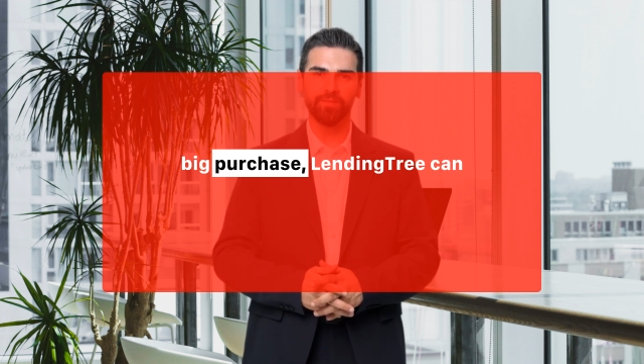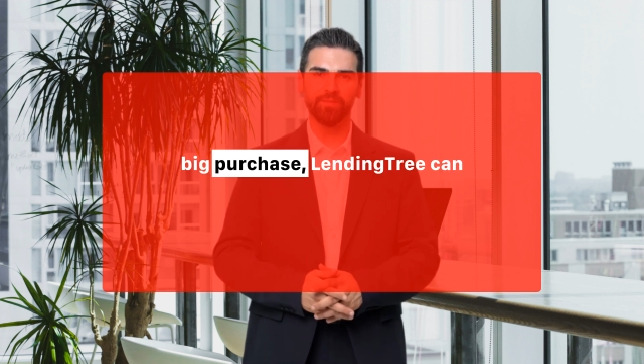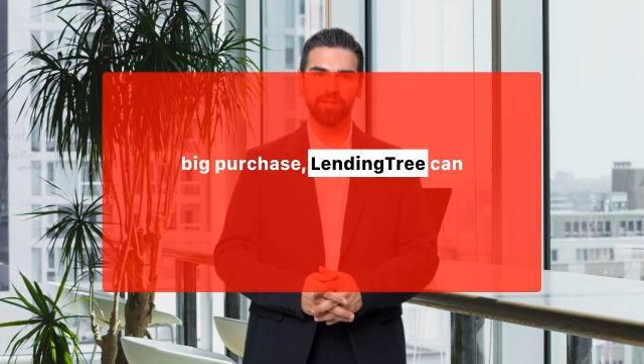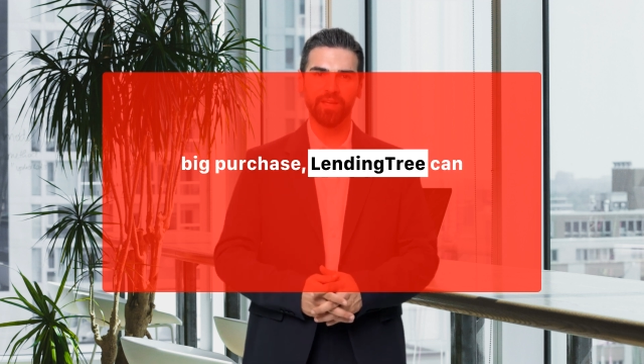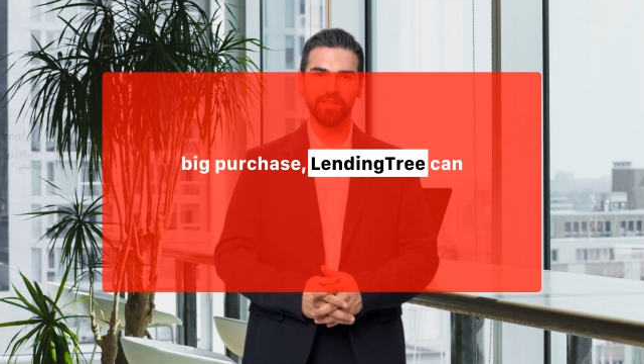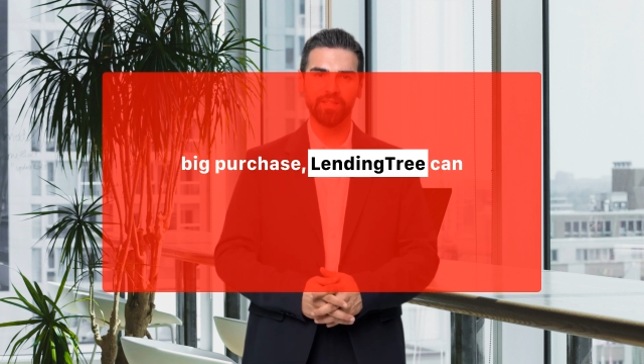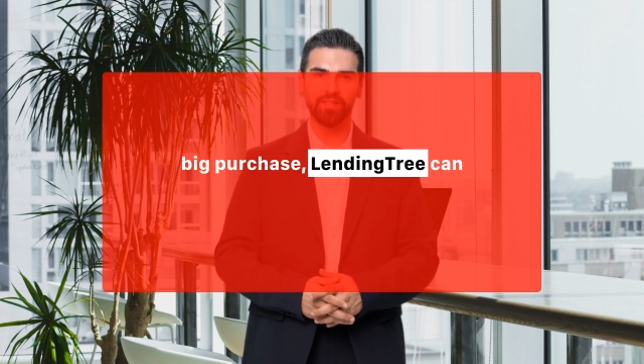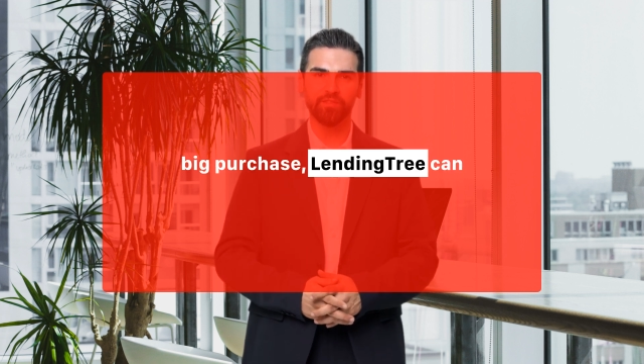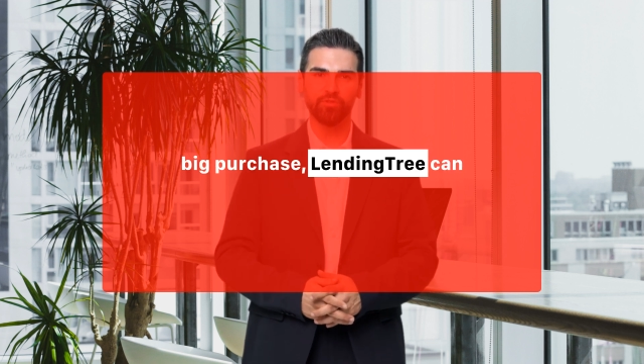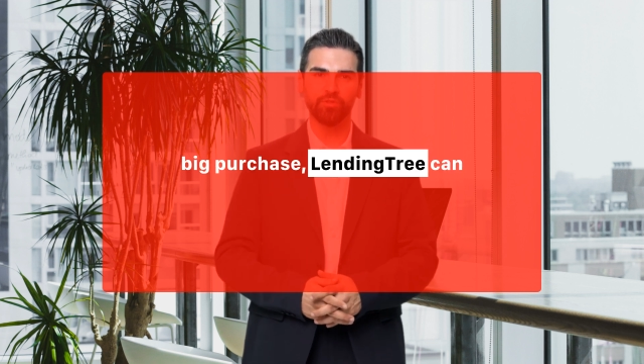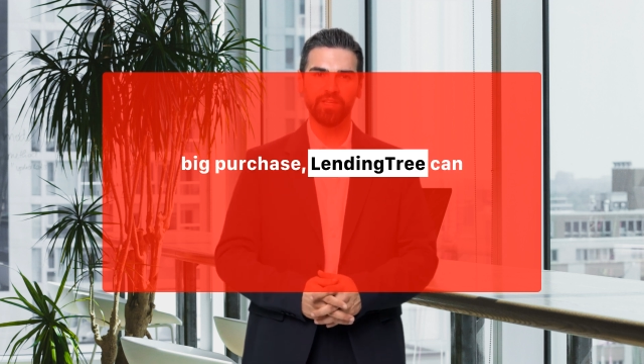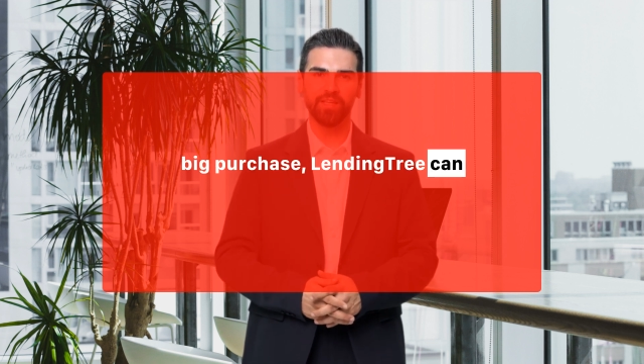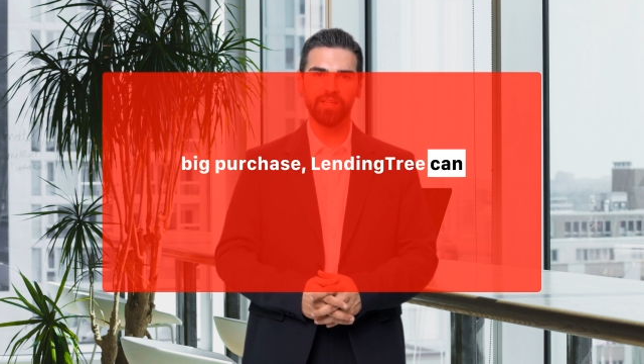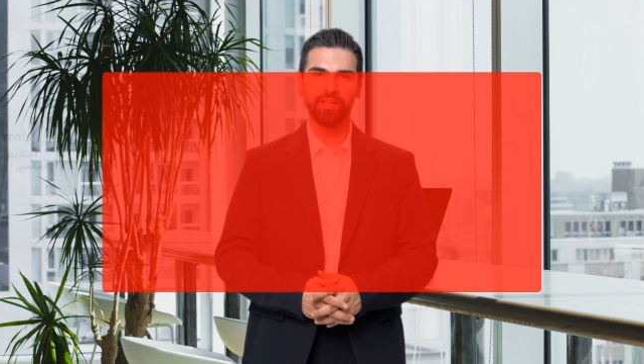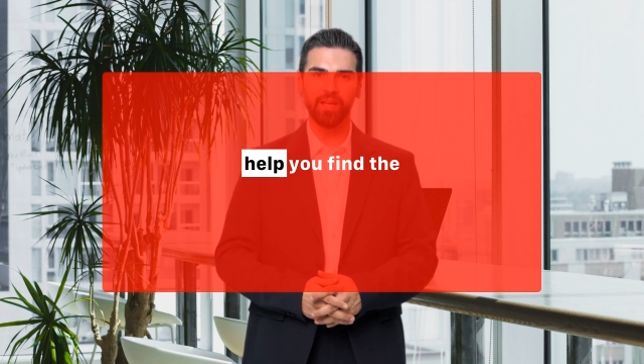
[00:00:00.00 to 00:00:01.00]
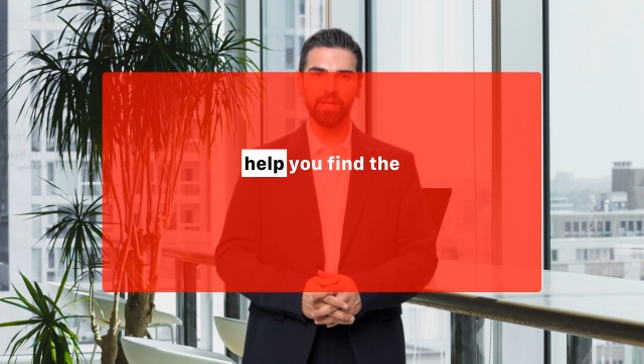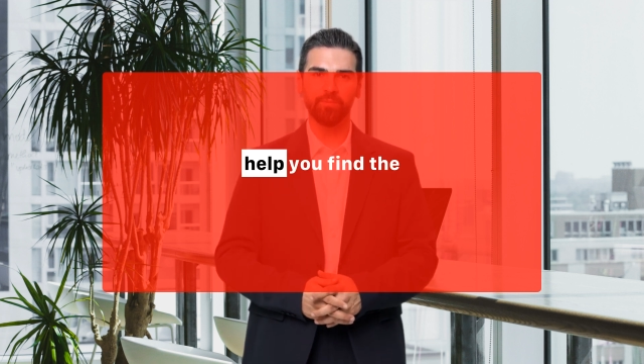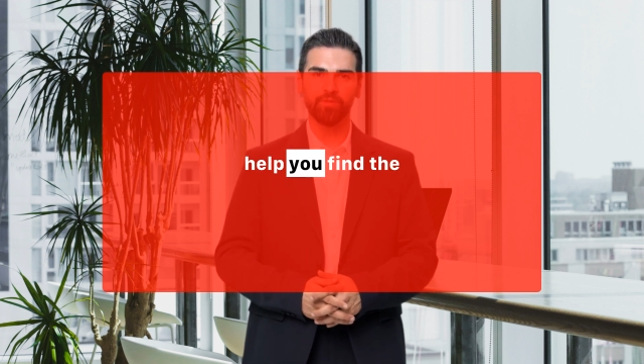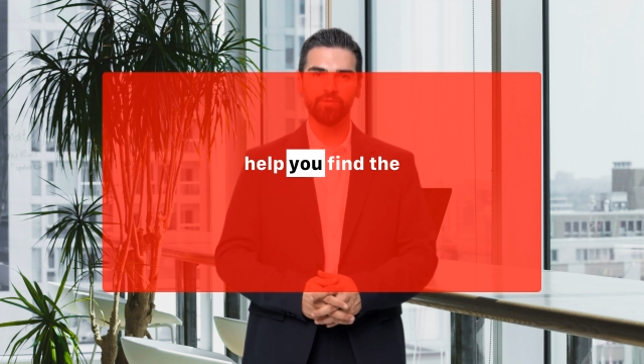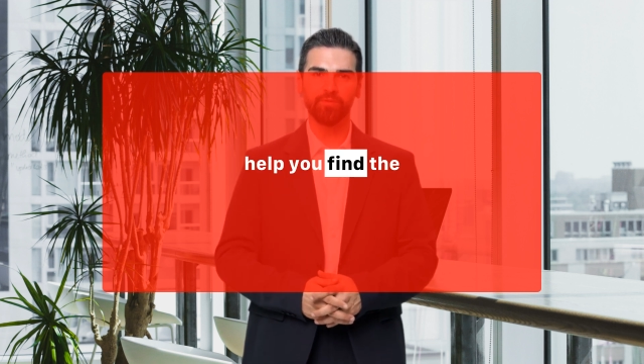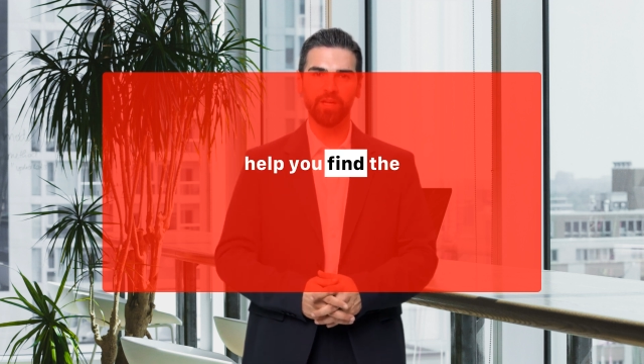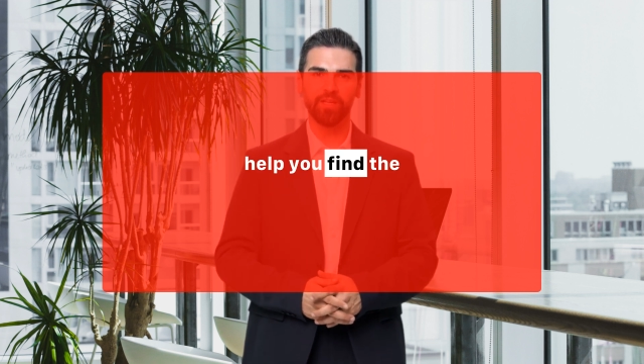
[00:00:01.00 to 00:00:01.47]
LendingTree can help
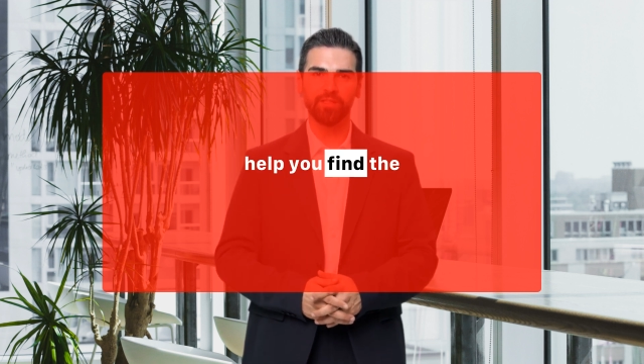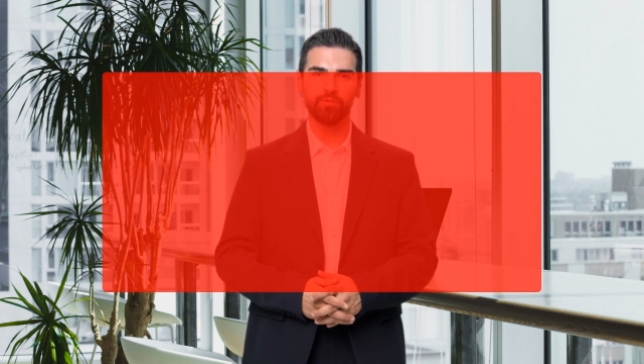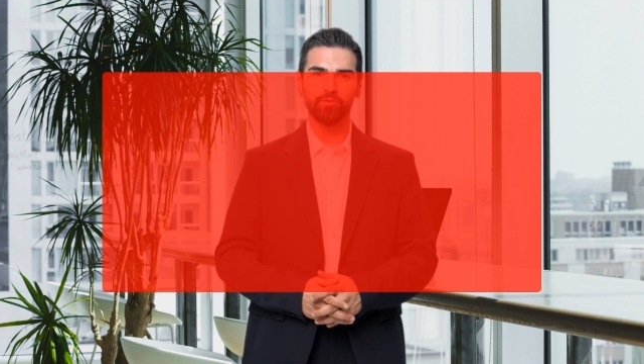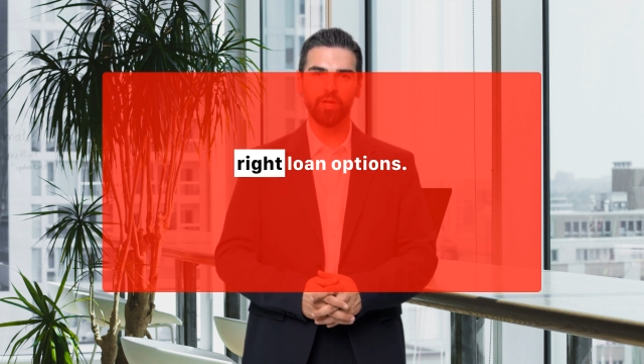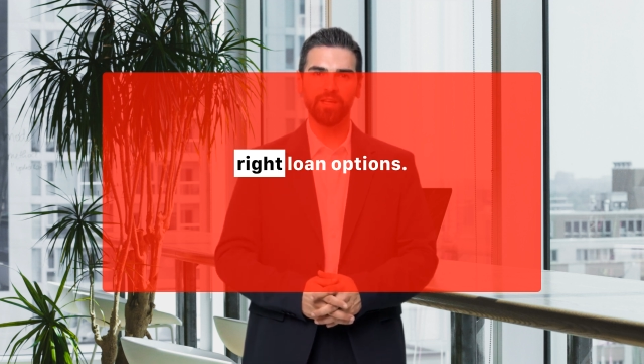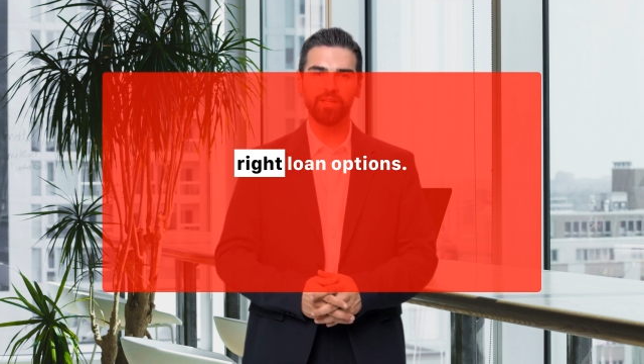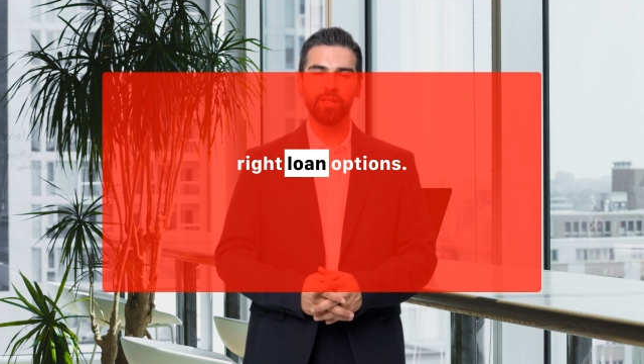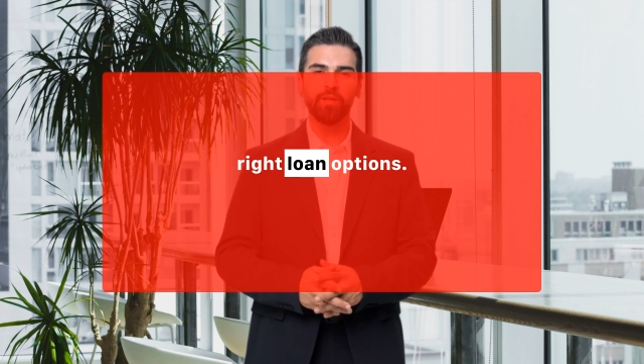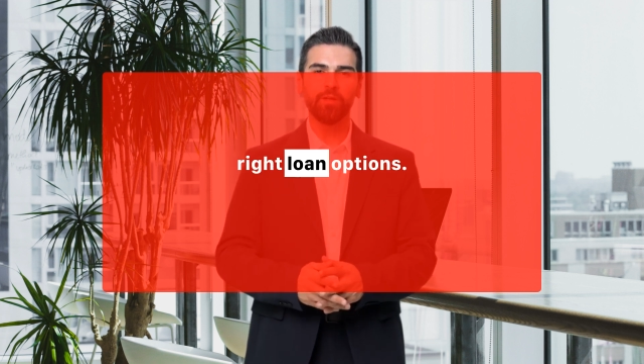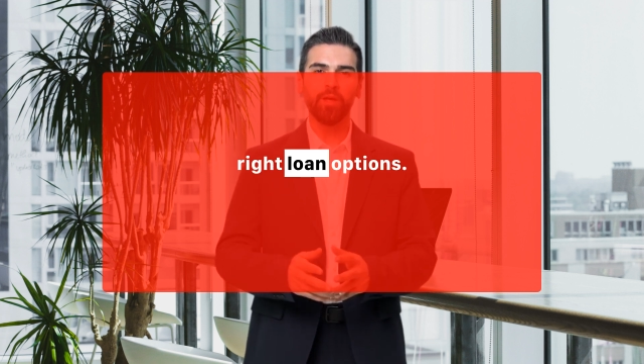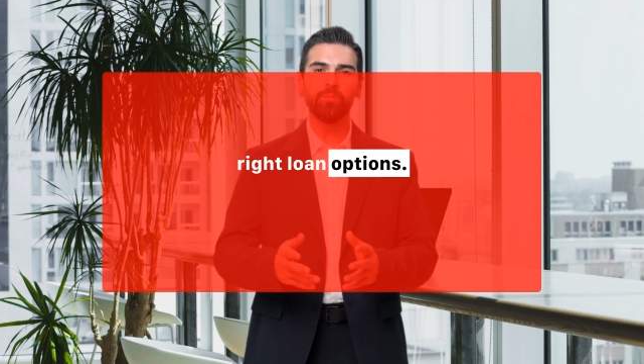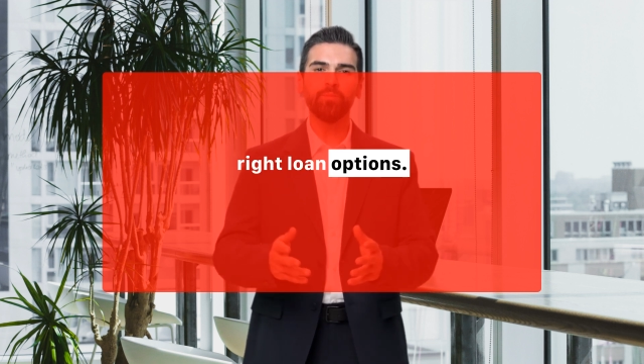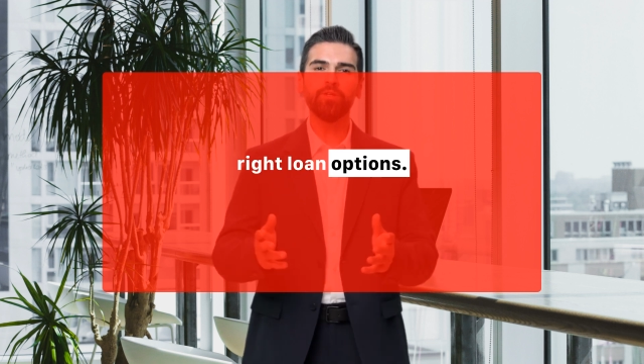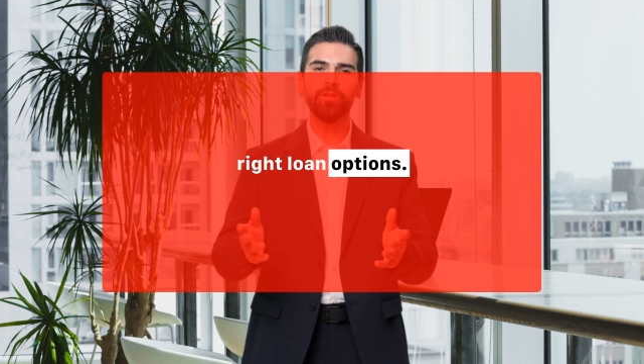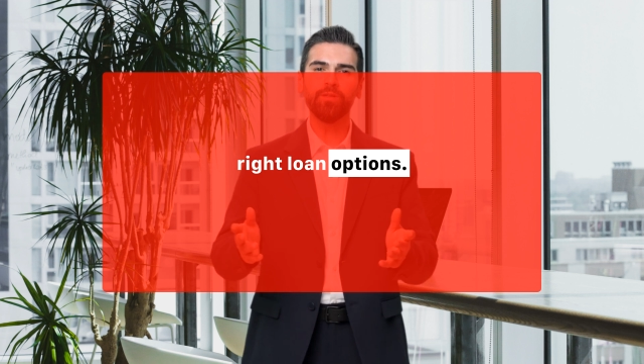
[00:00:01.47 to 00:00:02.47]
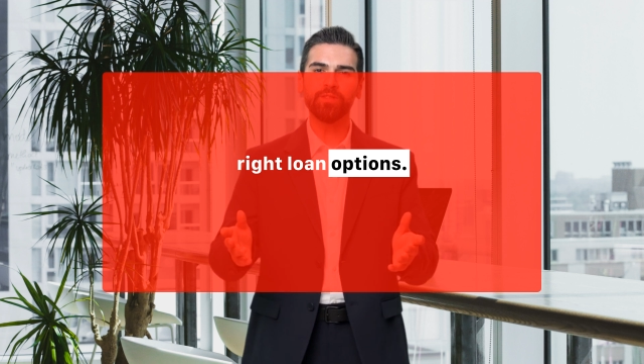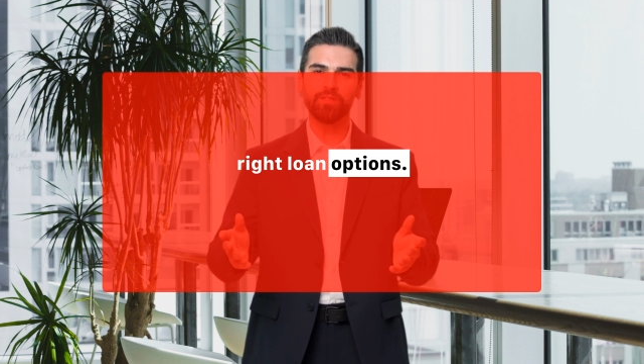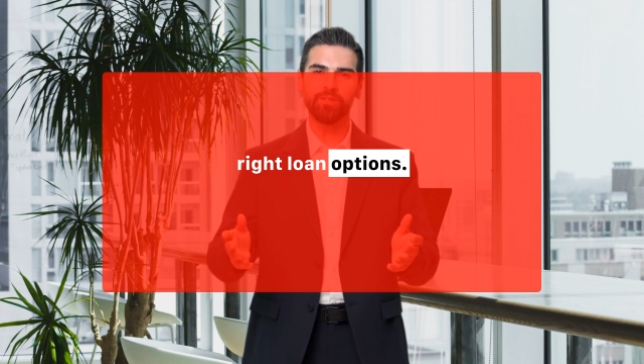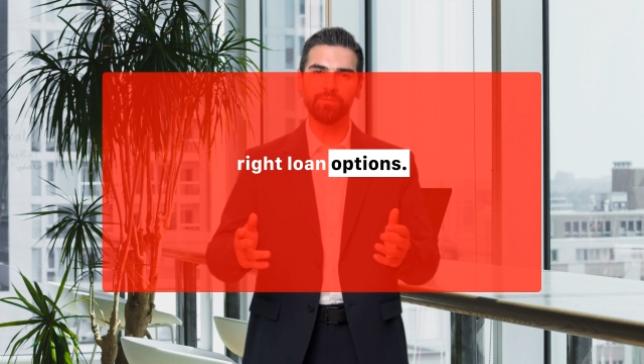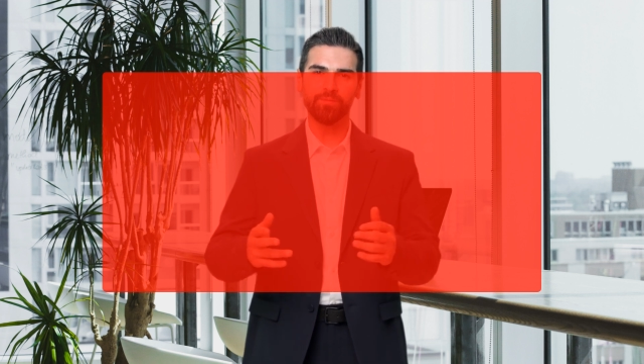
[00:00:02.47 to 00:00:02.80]
you find the right loan options.